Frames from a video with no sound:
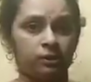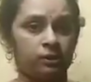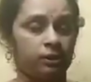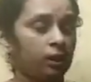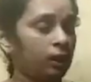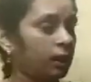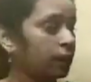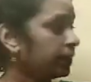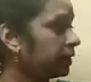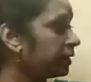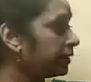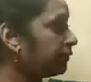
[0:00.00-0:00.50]

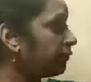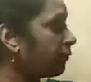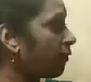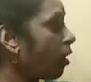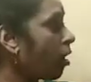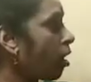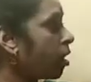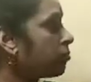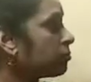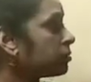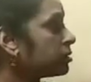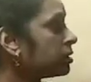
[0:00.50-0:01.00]
it
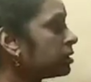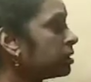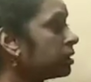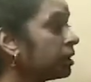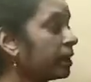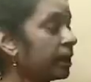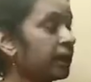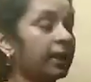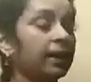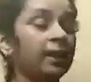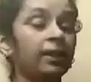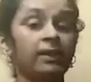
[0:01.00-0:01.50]
forms
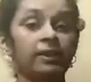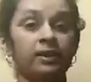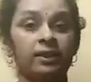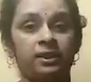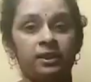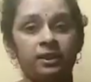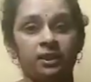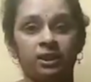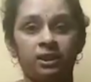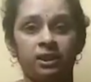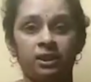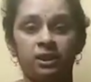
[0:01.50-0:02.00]
a
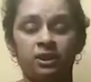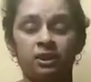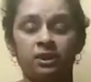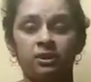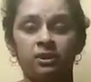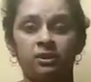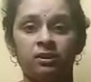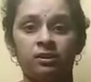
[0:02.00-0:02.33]
rust.